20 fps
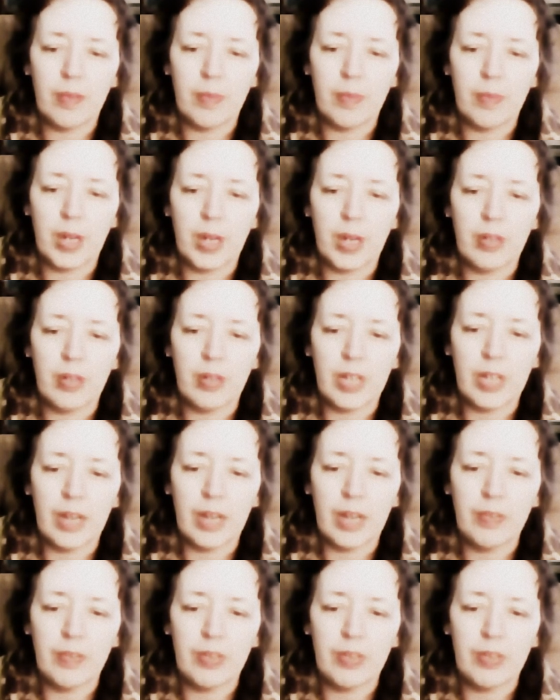modeled
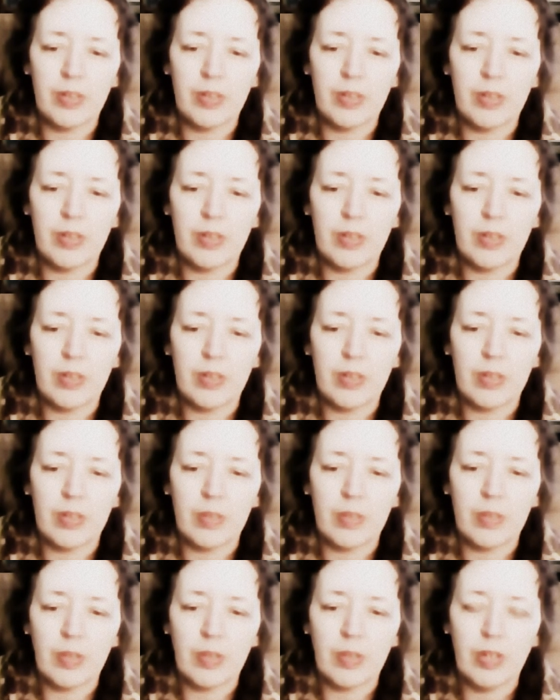after,
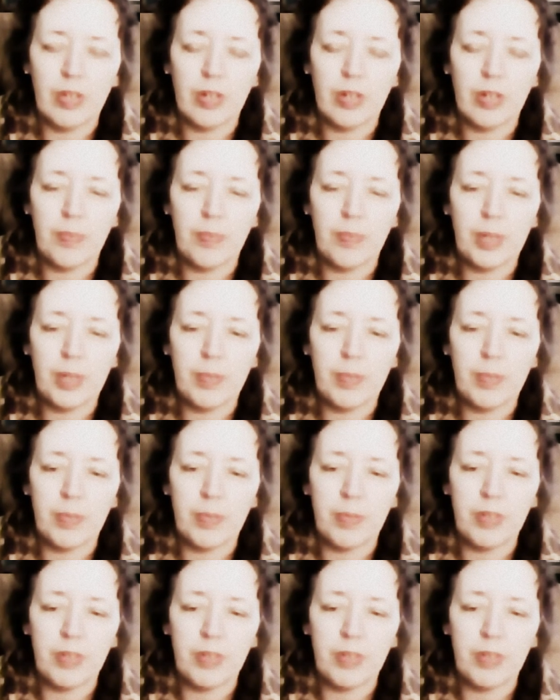I'm calling her Pepper,